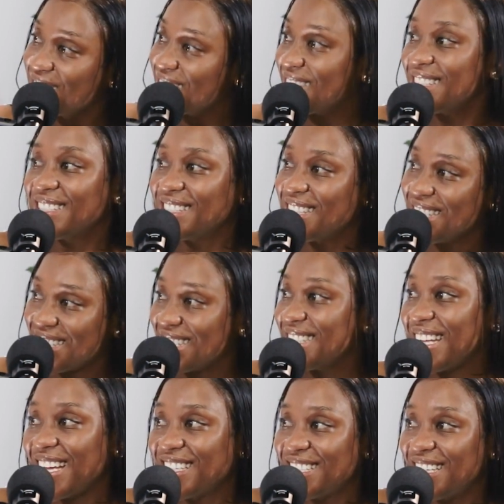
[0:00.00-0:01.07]
This
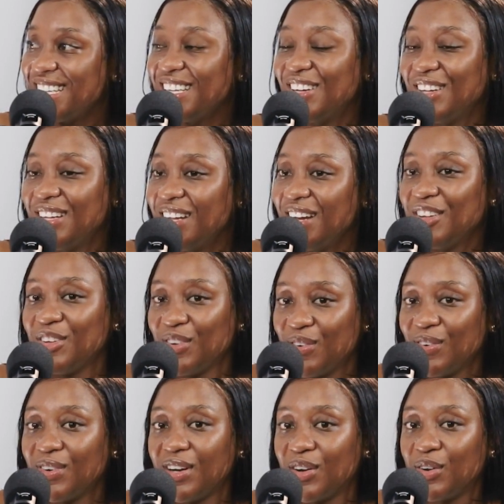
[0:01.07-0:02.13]
is actually,
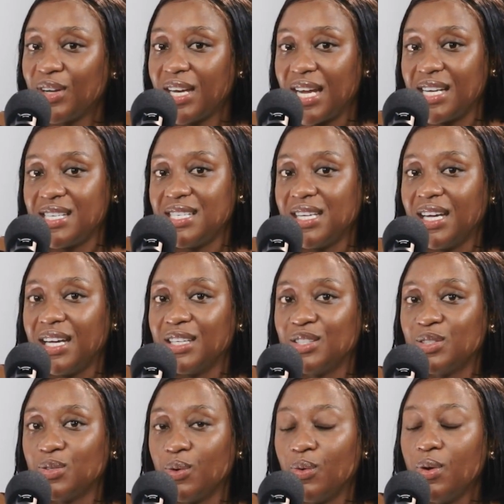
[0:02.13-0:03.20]
a good
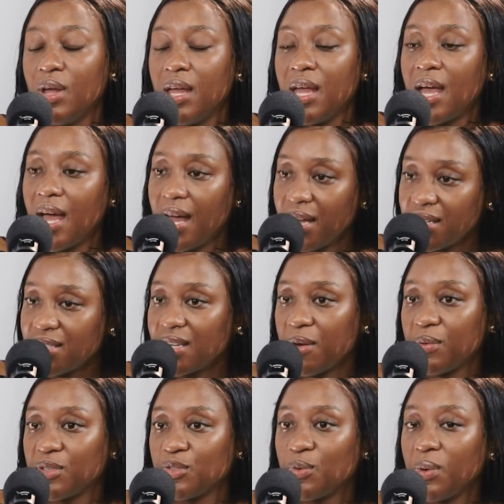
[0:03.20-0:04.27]
idea. So as
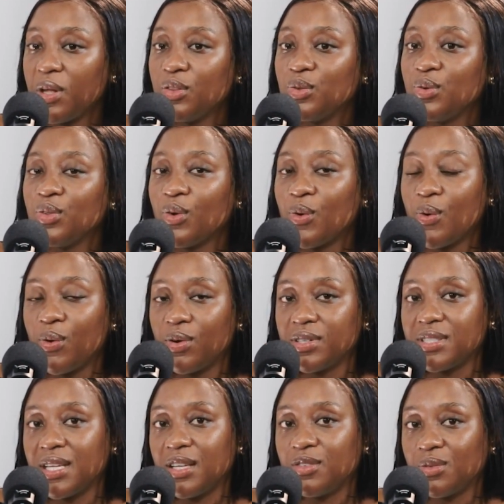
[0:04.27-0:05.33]
I was going through the
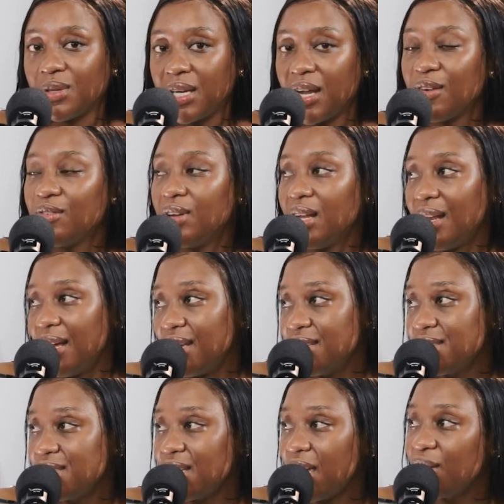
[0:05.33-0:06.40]
course, that's when I
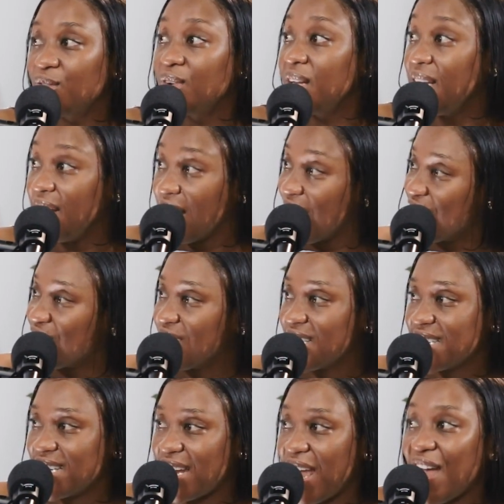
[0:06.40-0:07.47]
realized I really love
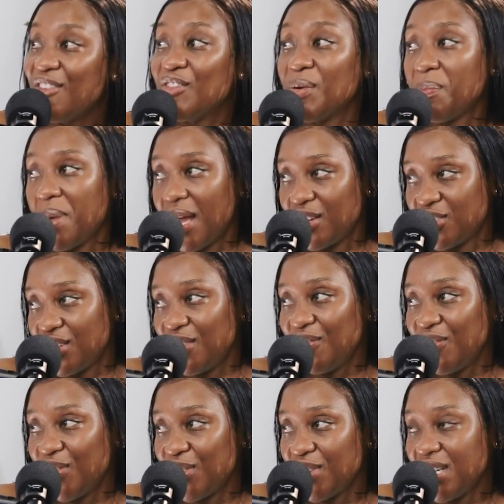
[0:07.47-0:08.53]
it and I have a
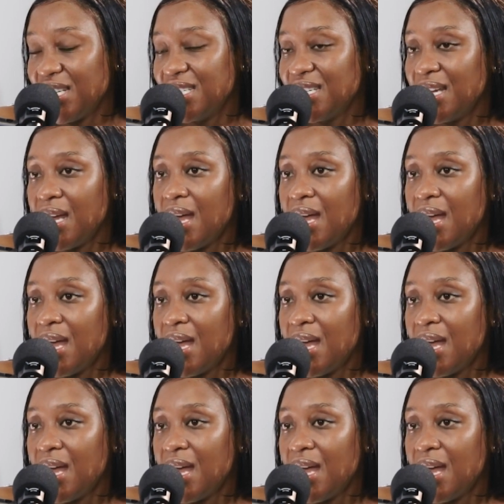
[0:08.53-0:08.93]
passion for it.